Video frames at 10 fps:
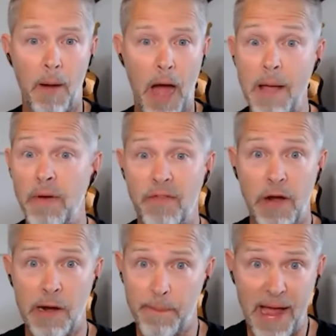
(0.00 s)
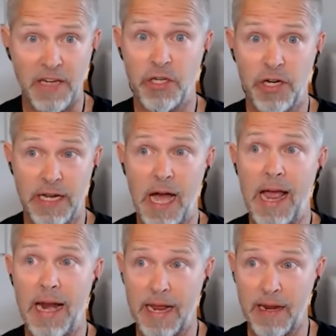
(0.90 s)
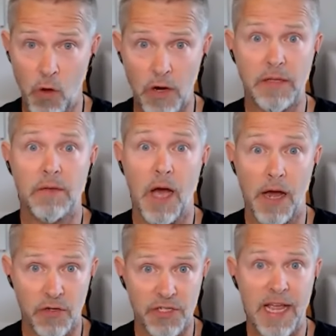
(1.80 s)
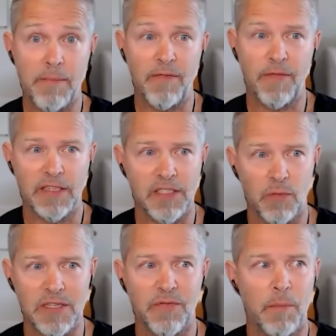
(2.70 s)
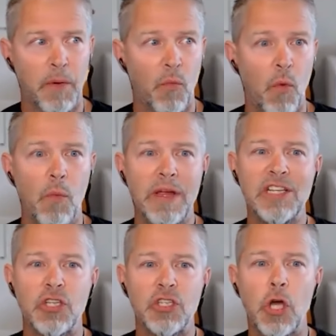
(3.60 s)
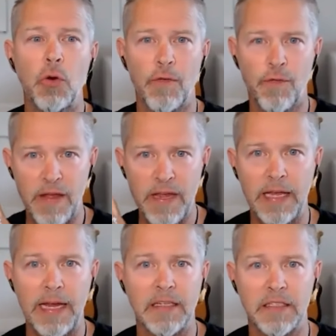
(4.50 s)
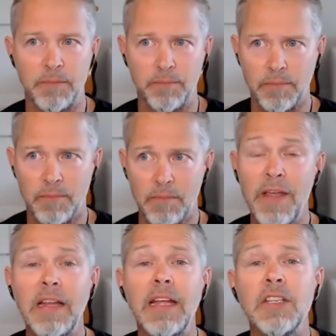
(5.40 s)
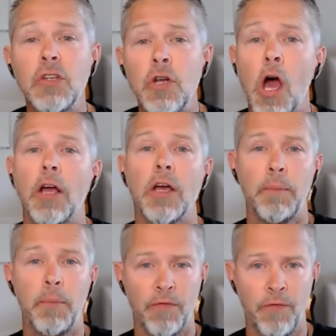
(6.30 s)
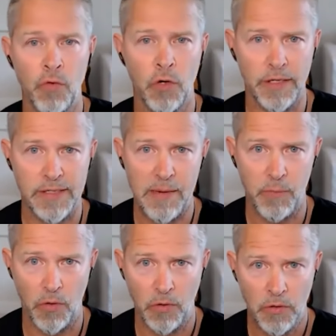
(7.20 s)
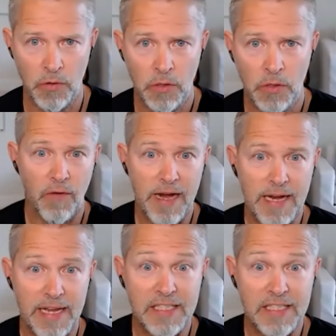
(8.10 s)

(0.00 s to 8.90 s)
I'm a very passionate guy and I want to understand my feelings and the rest of it. But when we just go to feelings, feelings are not going to put food on the table, right?